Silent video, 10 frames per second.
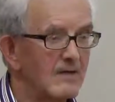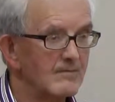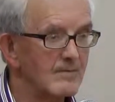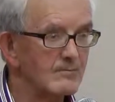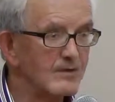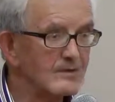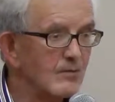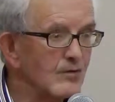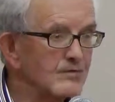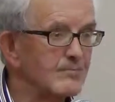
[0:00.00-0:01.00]
one of the
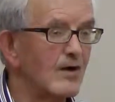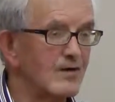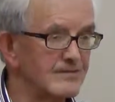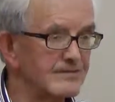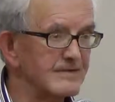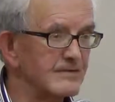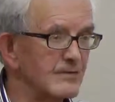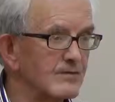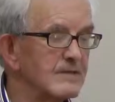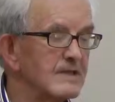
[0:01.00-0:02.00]
most important things I
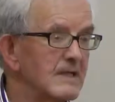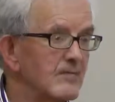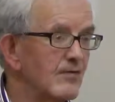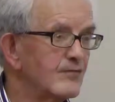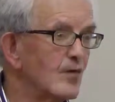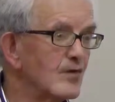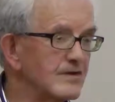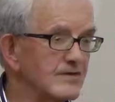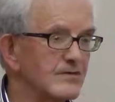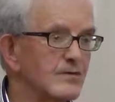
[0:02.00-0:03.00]
done about 4 years
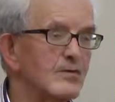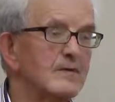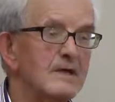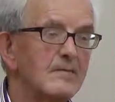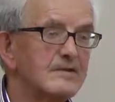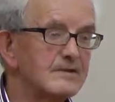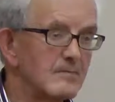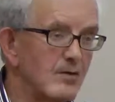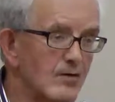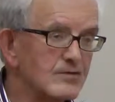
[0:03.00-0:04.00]
ago, went
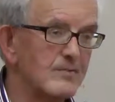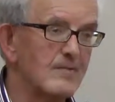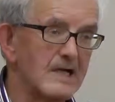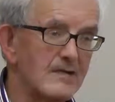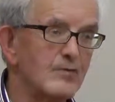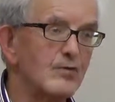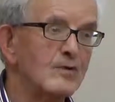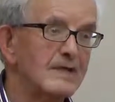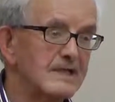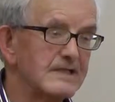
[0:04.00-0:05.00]
out to Malibu
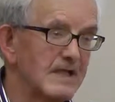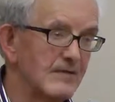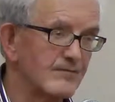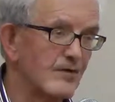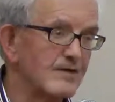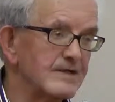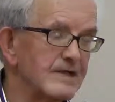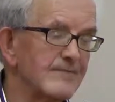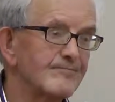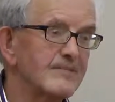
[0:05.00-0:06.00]
in California,
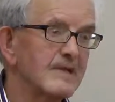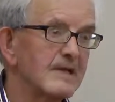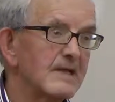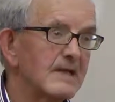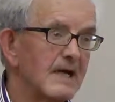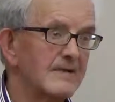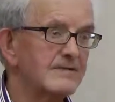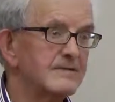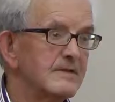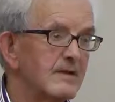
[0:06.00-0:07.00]
and
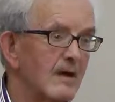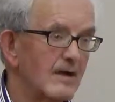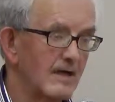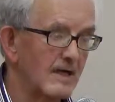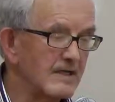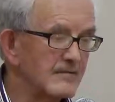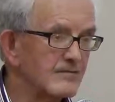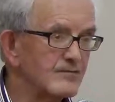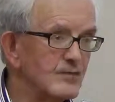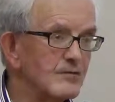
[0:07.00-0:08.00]
I
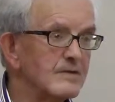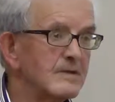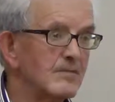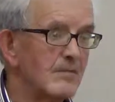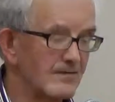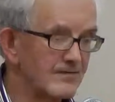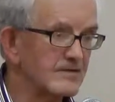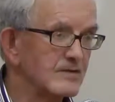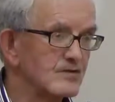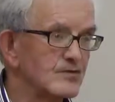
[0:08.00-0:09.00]
interviewed
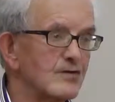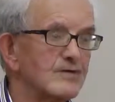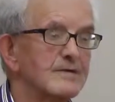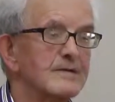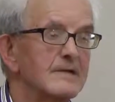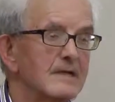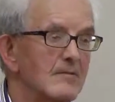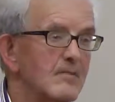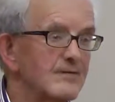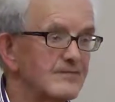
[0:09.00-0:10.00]
Monsignor Sheridan.
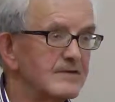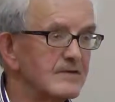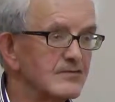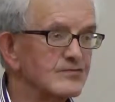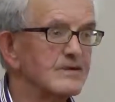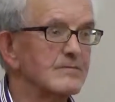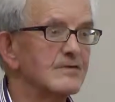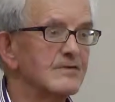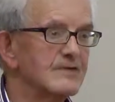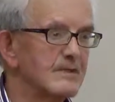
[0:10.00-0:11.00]
Monsignor Sheridan was a
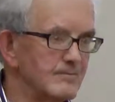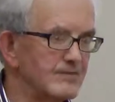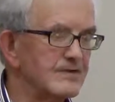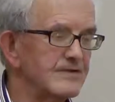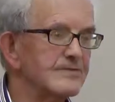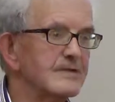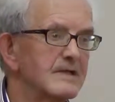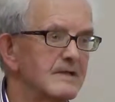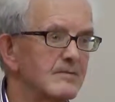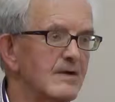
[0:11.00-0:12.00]
great priest in
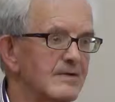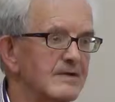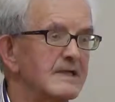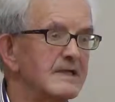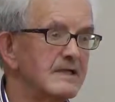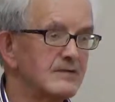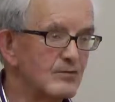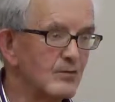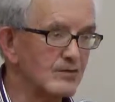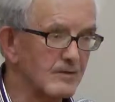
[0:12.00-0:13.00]
America. He two
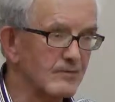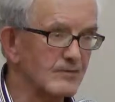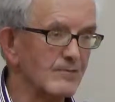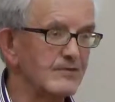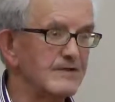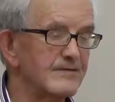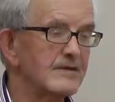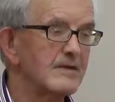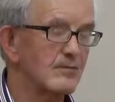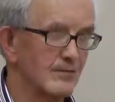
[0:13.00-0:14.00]
other brother priests
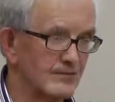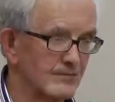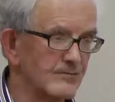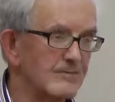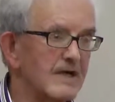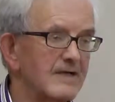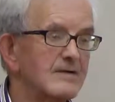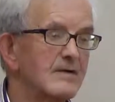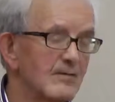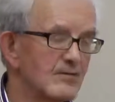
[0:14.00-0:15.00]
that were from the Mar,
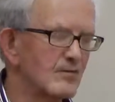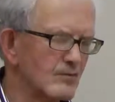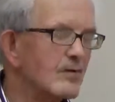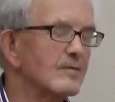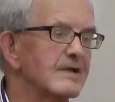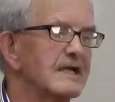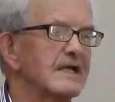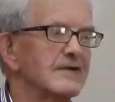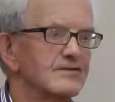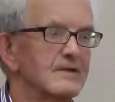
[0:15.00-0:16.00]
of Culmcale
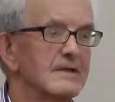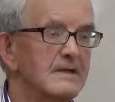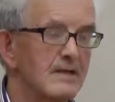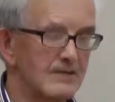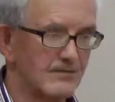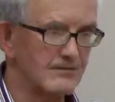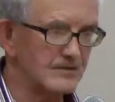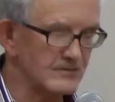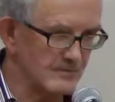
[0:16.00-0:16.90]
actually, on the fringe of the